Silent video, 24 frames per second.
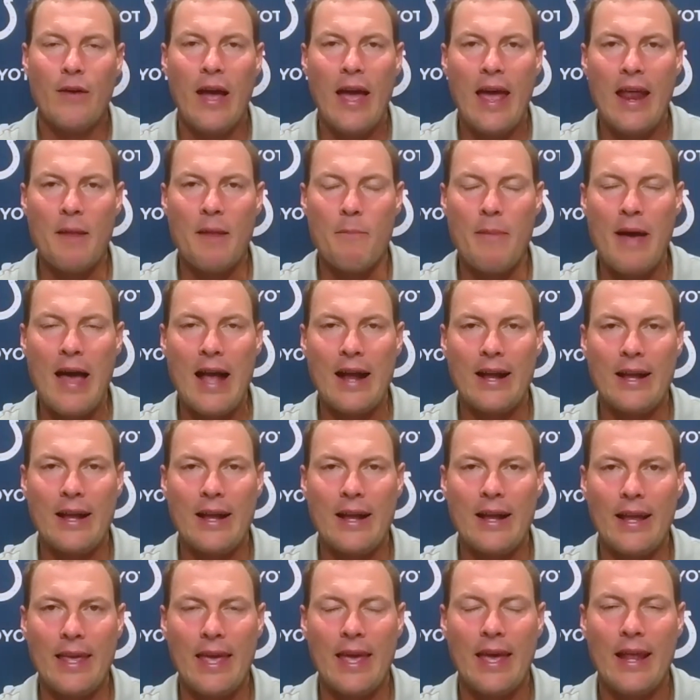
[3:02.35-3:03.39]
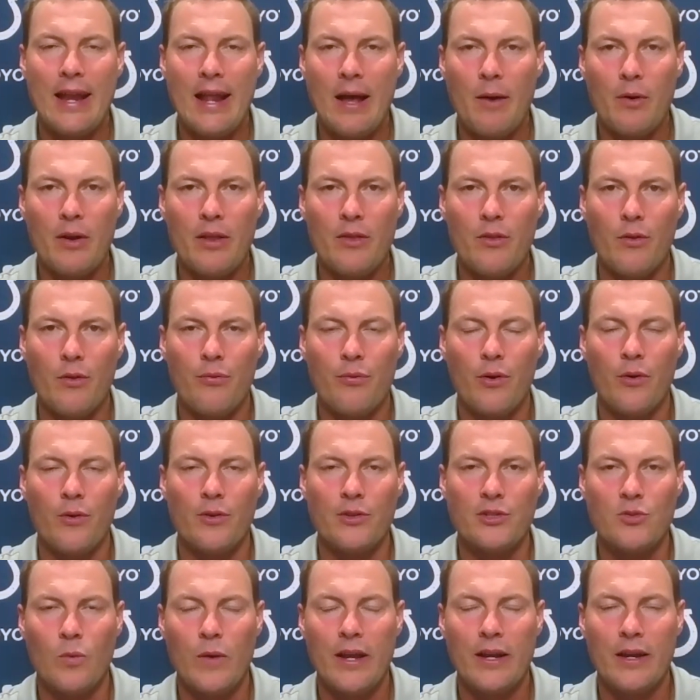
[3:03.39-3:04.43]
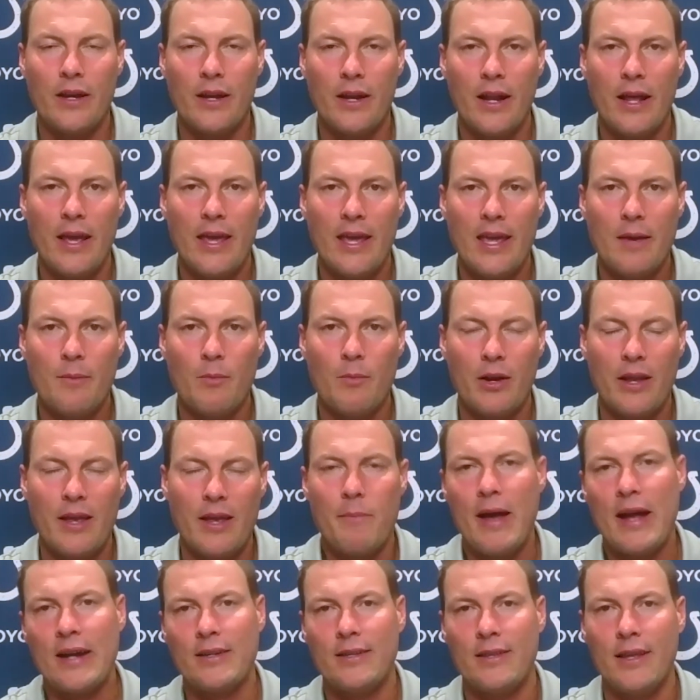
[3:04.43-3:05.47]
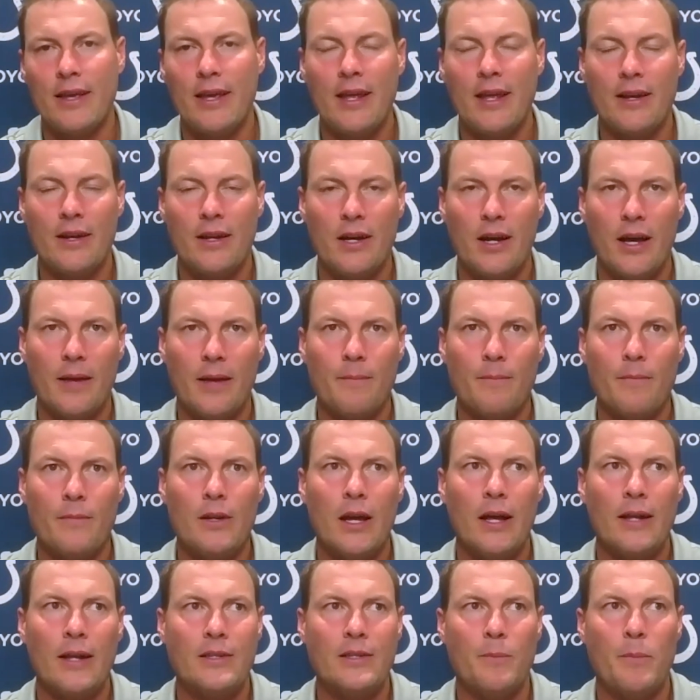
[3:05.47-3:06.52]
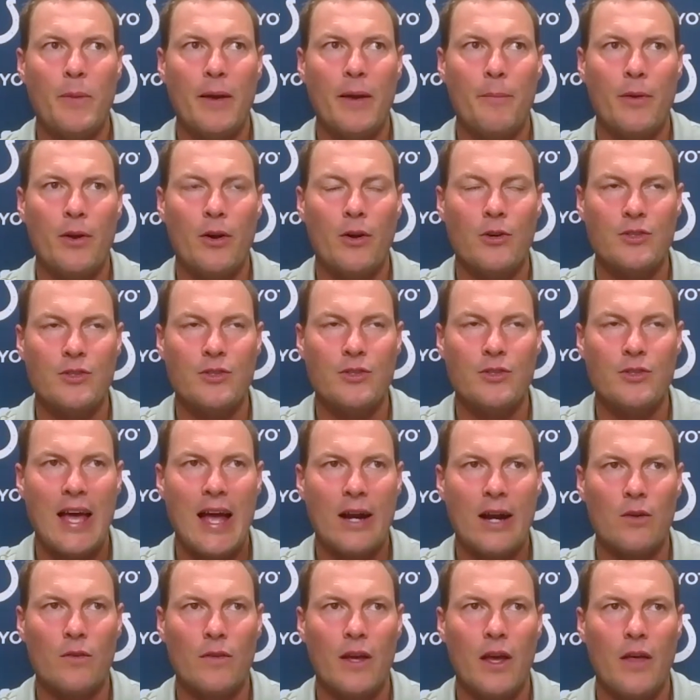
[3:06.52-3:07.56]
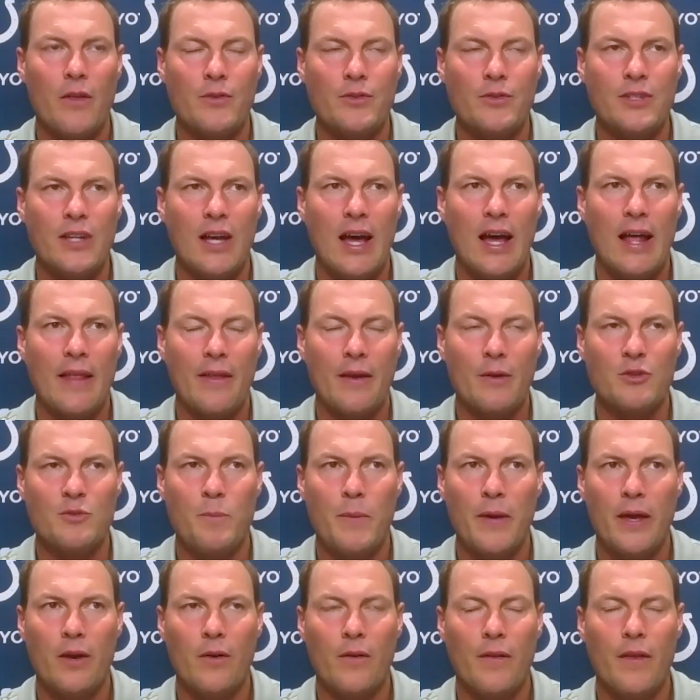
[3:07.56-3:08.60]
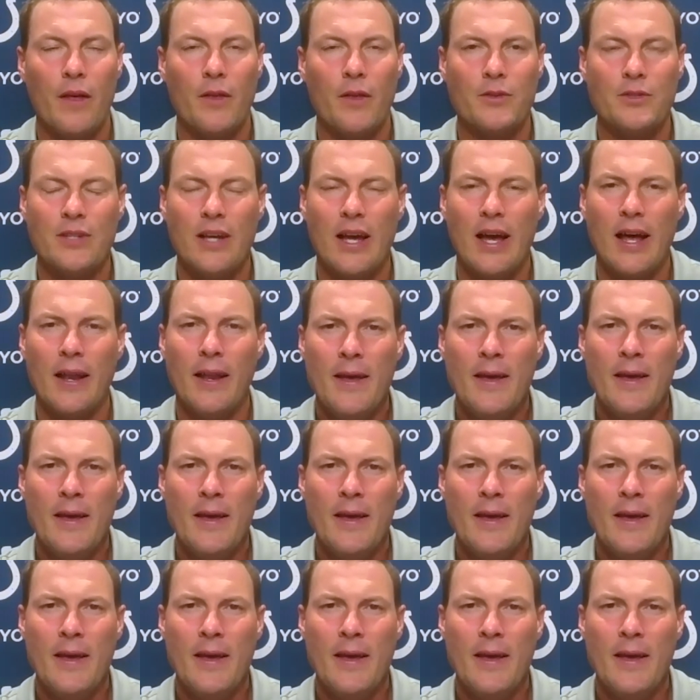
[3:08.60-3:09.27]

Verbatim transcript: I had it back again, I would either throw the swing to Naheem or get back to the end cut uh, to Pittman or Zach on the other side. I think it was Pitt on the other side.